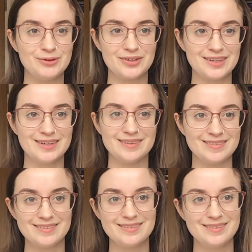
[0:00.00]

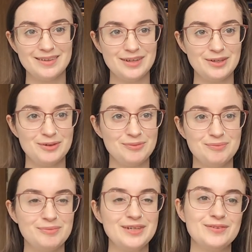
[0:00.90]
organised. It
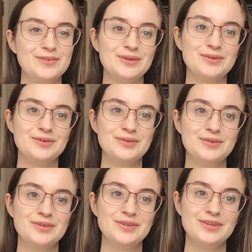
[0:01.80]
makes you
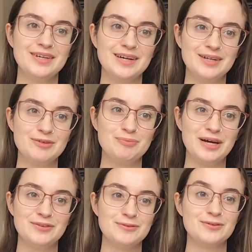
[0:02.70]
kind of
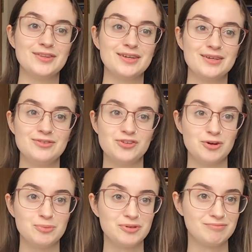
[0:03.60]
better for the
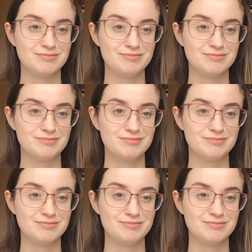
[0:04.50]
job.